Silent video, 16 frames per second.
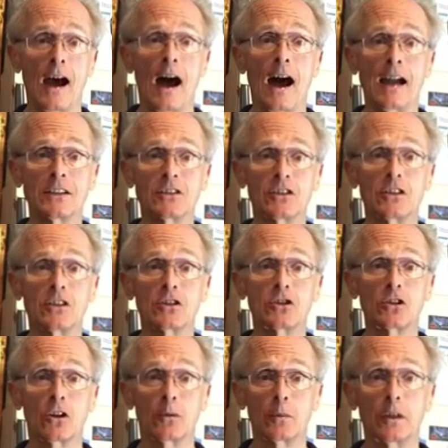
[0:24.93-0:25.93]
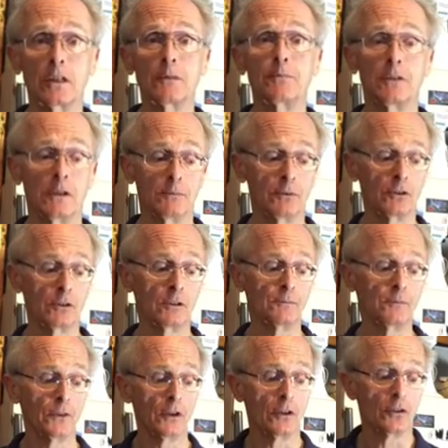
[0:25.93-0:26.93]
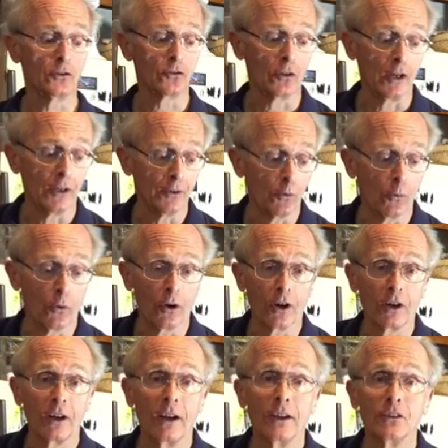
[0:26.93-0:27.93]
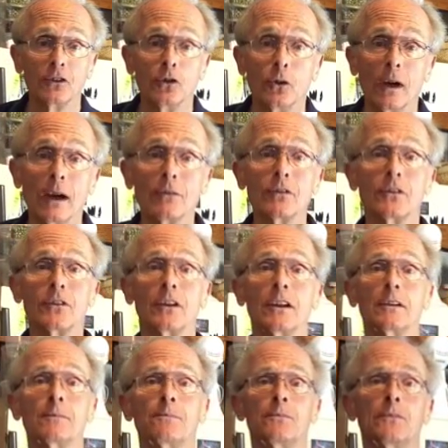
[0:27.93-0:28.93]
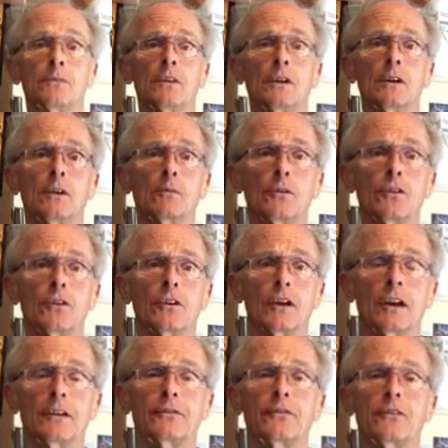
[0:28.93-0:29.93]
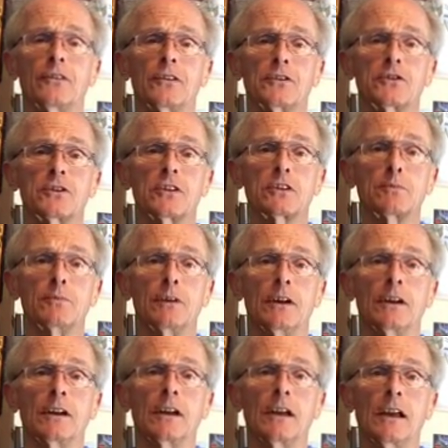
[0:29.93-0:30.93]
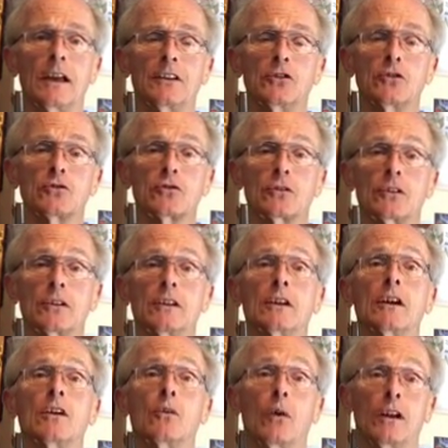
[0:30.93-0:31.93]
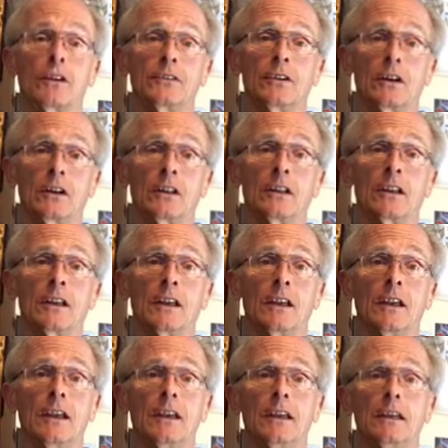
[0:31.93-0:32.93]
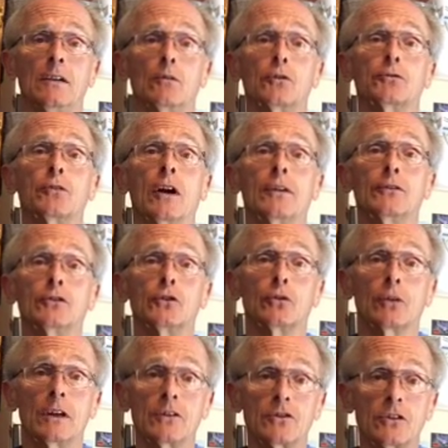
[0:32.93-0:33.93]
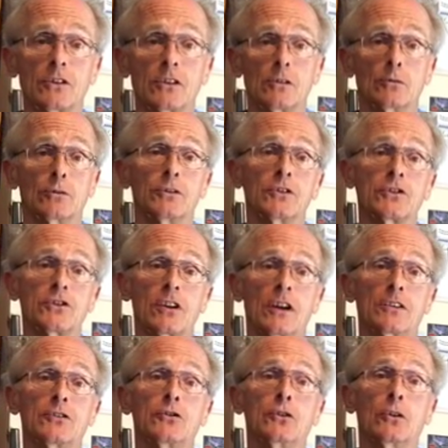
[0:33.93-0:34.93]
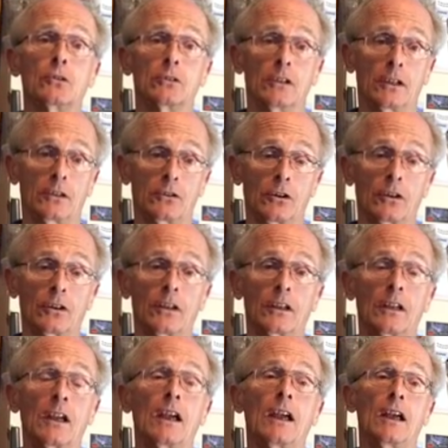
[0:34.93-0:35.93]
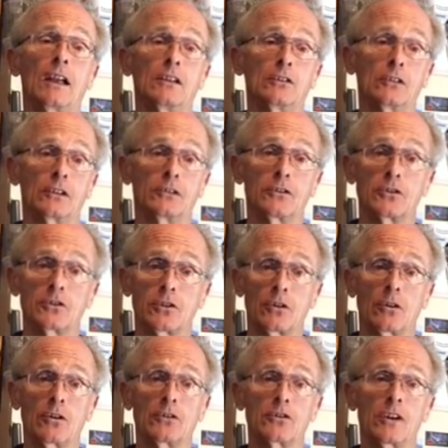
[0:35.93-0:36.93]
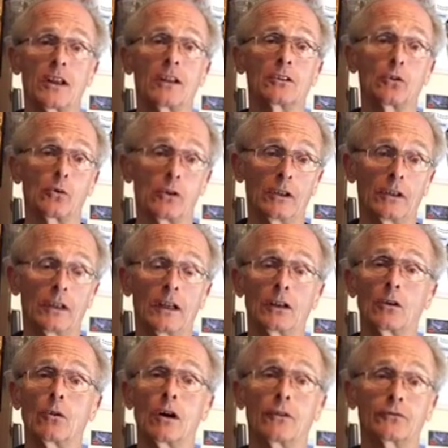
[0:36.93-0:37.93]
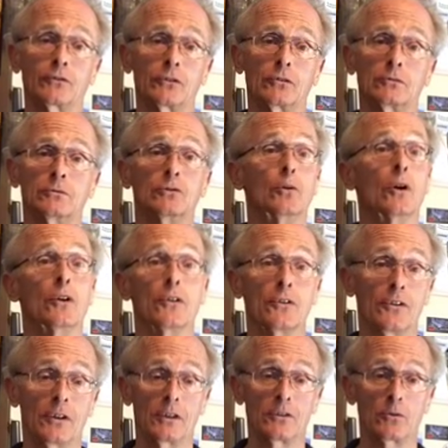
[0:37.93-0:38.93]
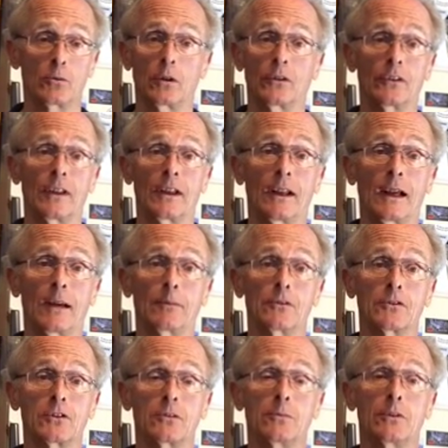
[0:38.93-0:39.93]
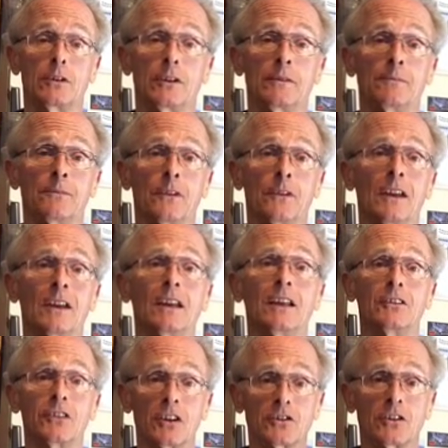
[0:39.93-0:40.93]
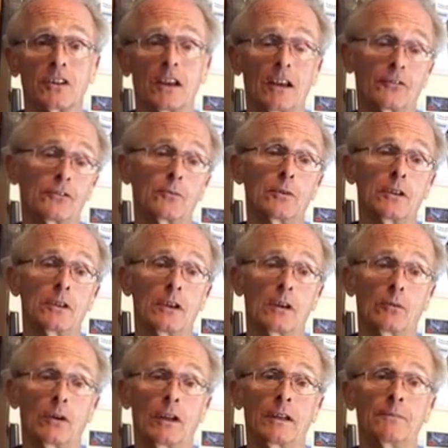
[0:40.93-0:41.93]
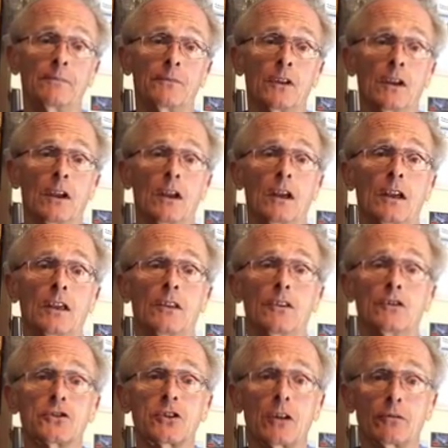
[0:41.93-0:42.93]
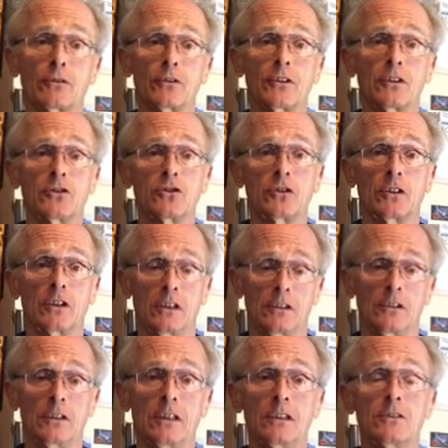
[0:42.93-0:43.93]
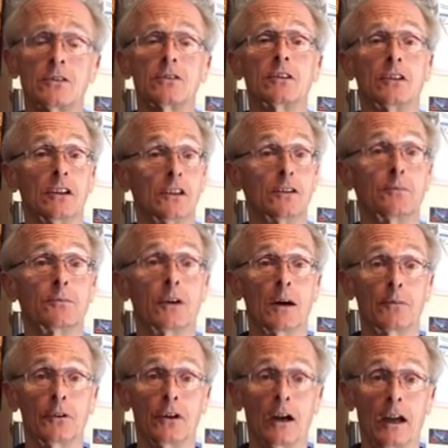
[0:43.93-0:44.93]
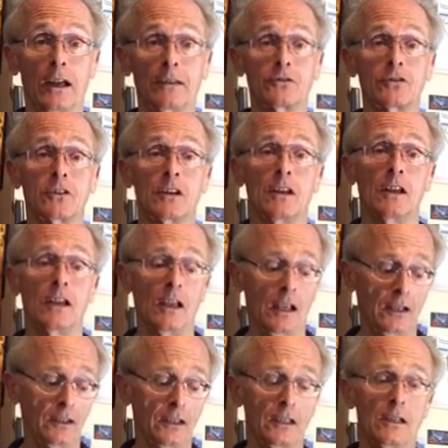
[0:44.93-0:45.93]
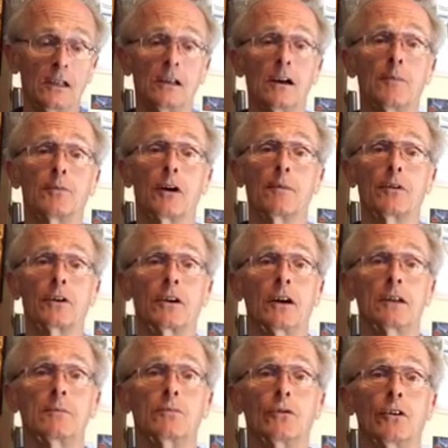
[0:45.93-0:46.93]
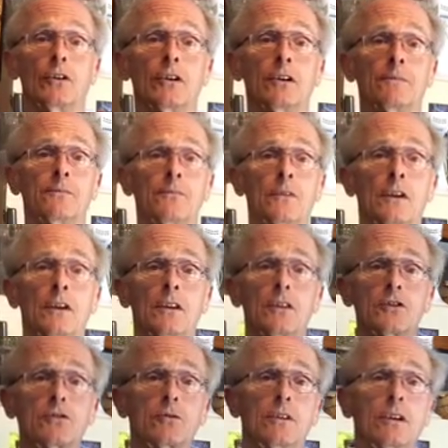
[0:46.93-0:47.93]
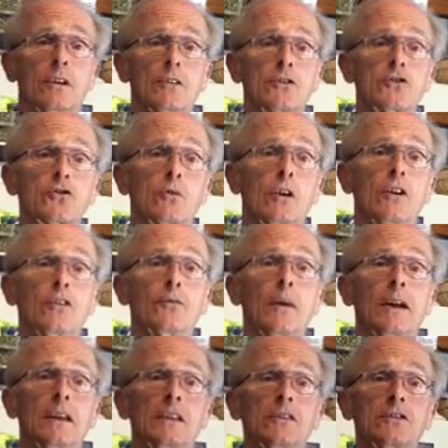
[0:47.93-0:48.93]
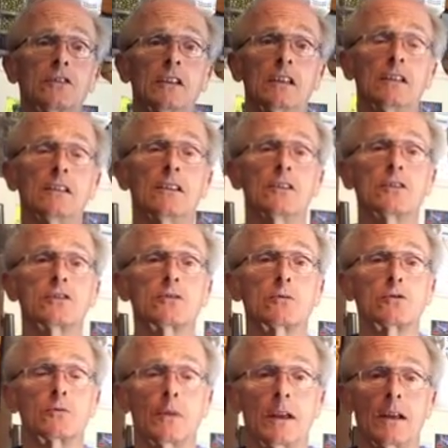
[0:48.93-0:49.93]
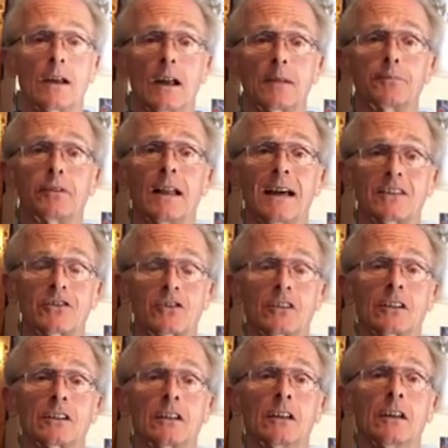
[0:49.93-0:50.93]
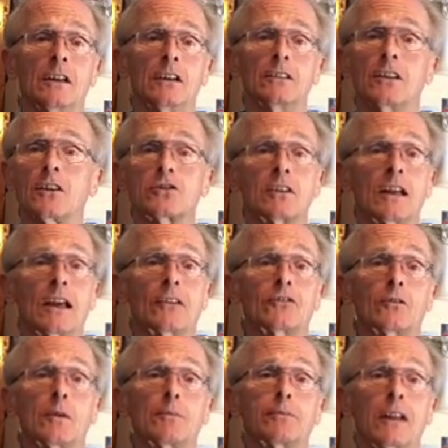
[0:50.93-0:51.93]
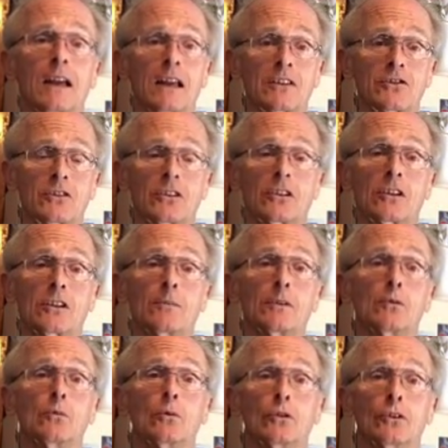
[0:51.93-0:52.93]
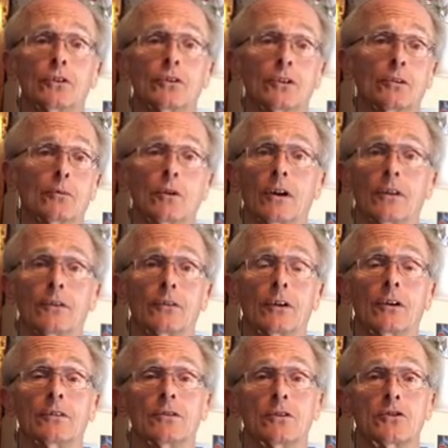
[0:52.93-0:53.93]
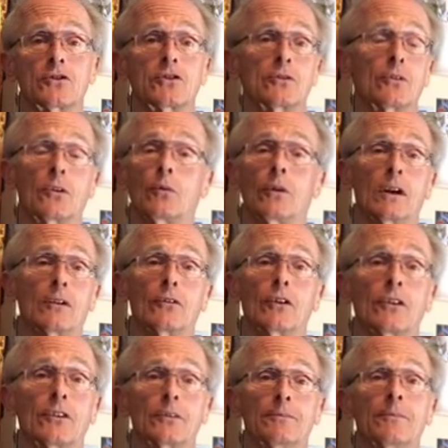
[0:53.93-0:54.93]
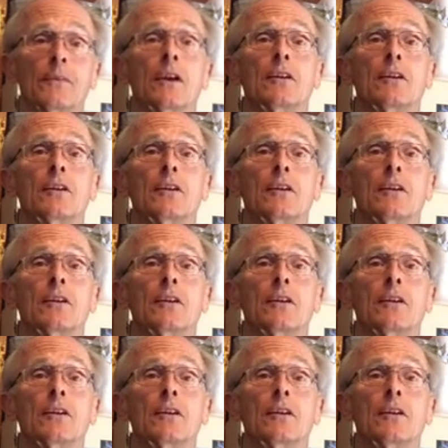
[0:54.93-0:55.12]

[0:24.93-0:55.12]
I see so many people trying to do everything with a knife that's this big and usually quite dull. It will drive you crazy, you will decide you don't like cooking, and you'll get discouraged and quit and go off to do other things, whatever that happens to be. It doesn't have to be that way. There's several things you need. You need the proper knives, and you need the proper cutting board. This one here is 12 by 18. This one's made out of plastic. It doesn't have to be plastic. It could be wood or whatever other